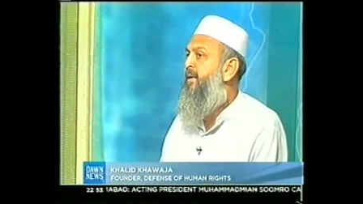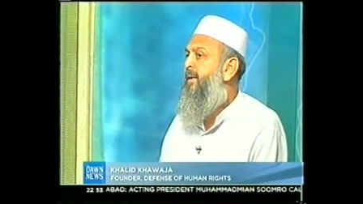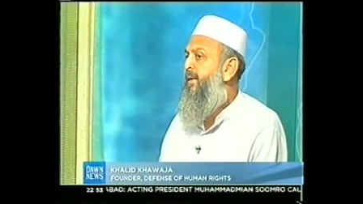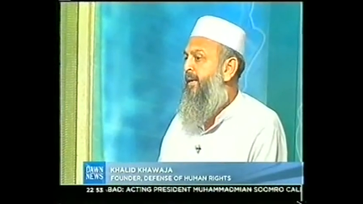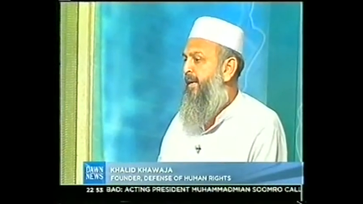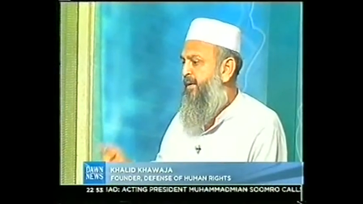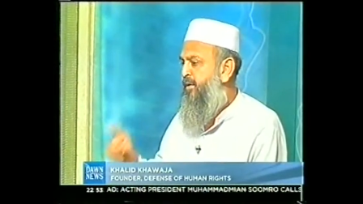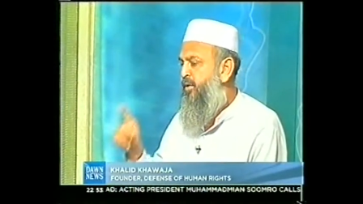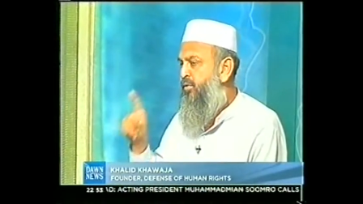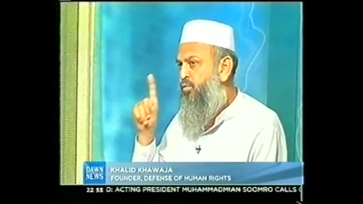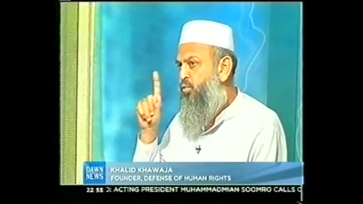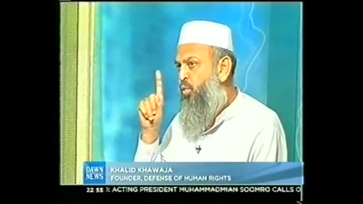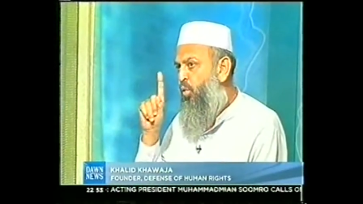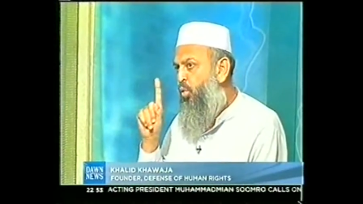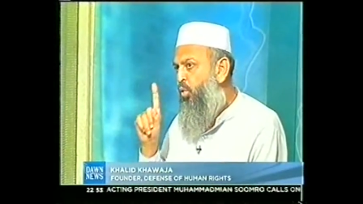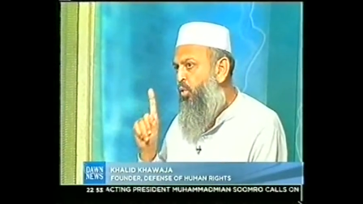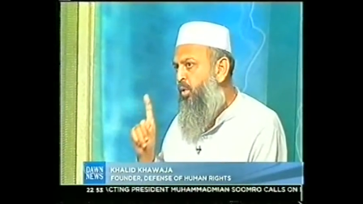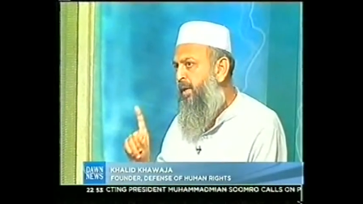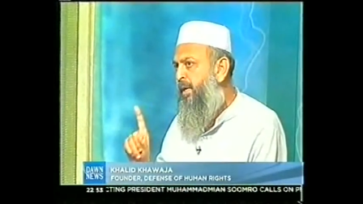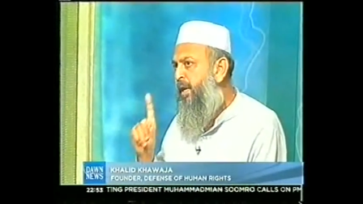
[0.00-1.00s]
It is
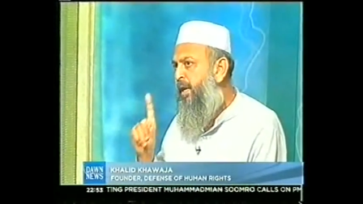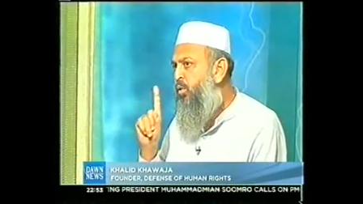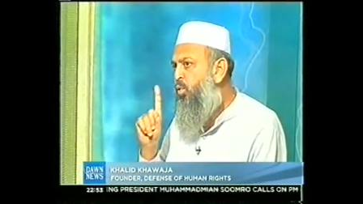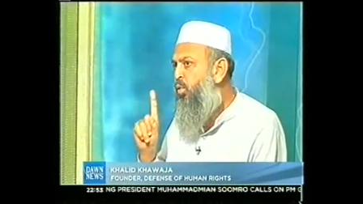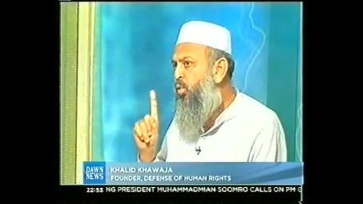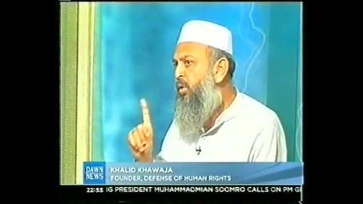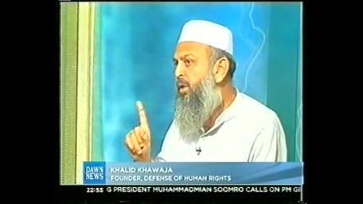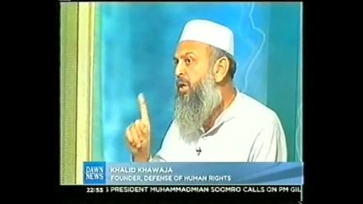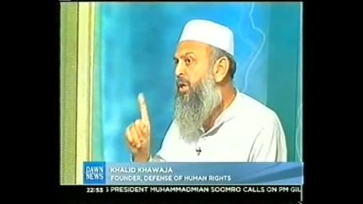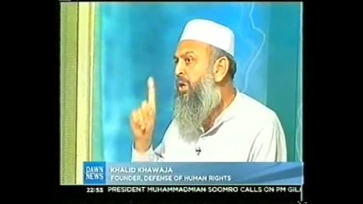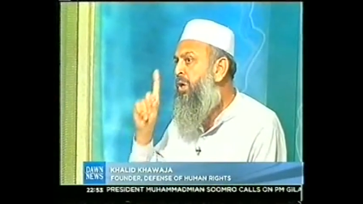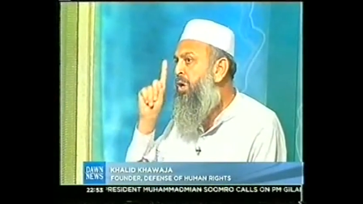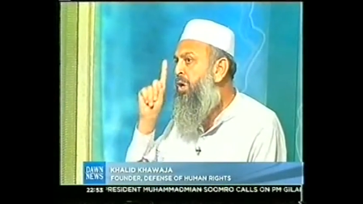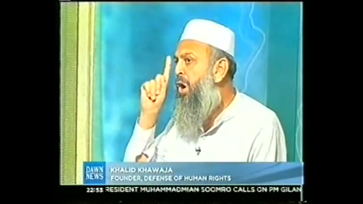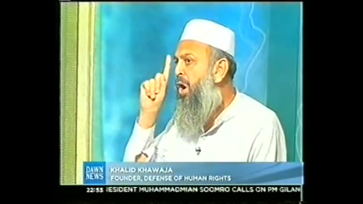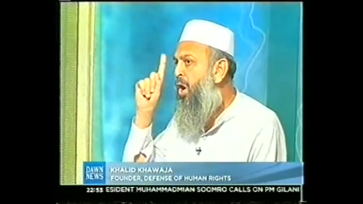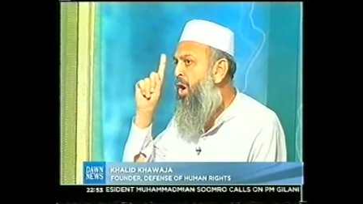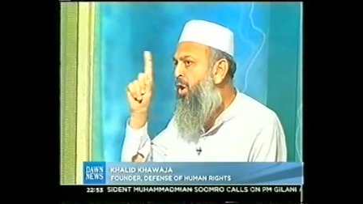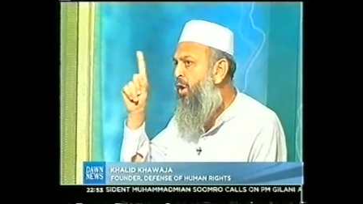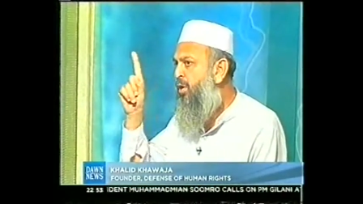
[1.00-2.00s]
only and only
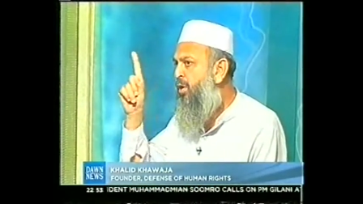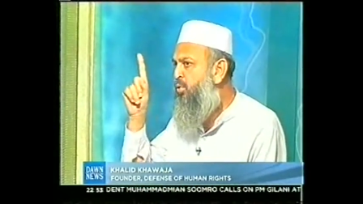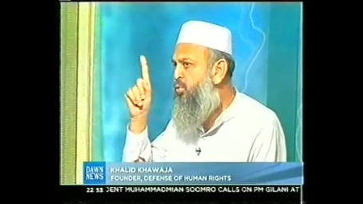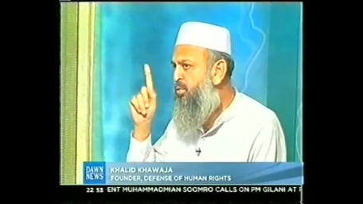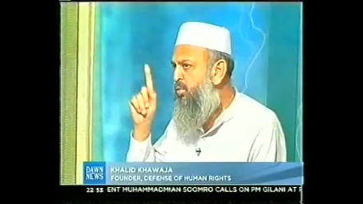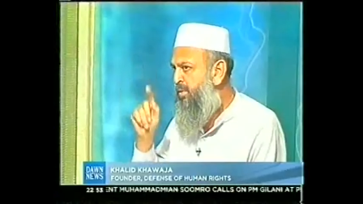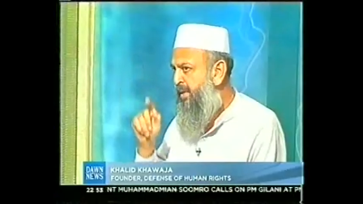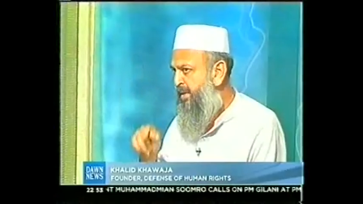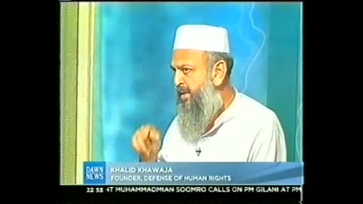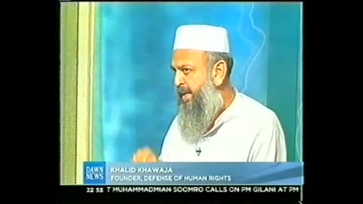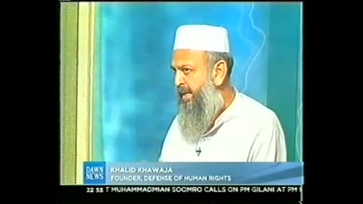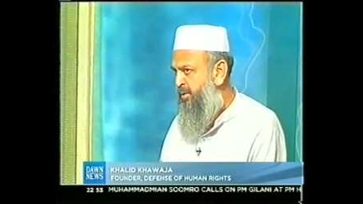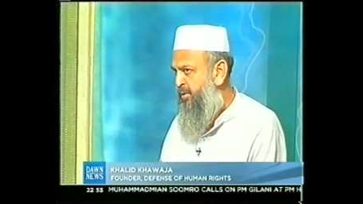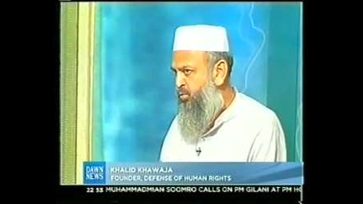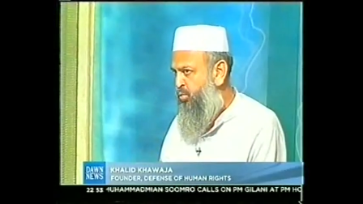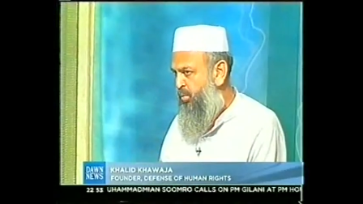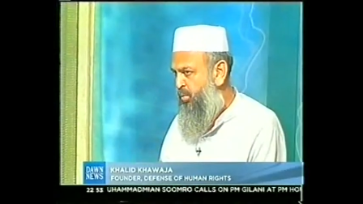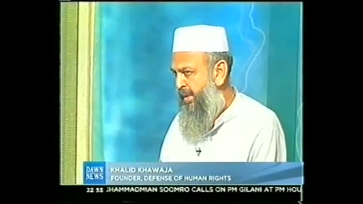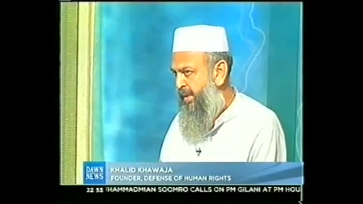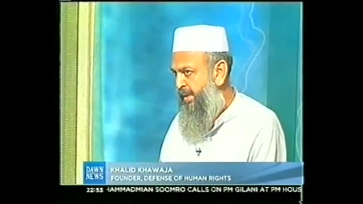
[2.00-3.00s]
God who has a right
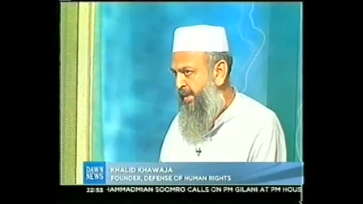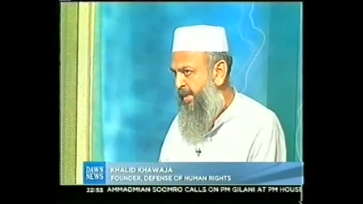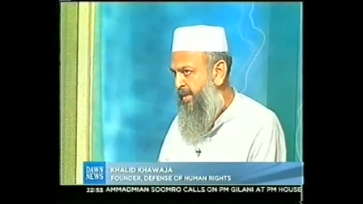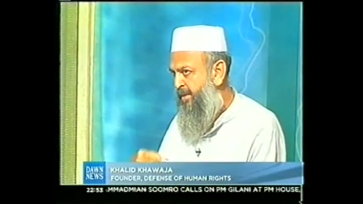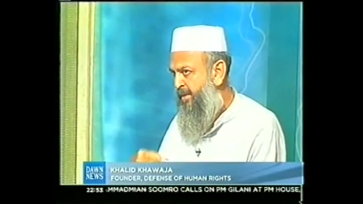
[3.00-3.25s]
to dictate.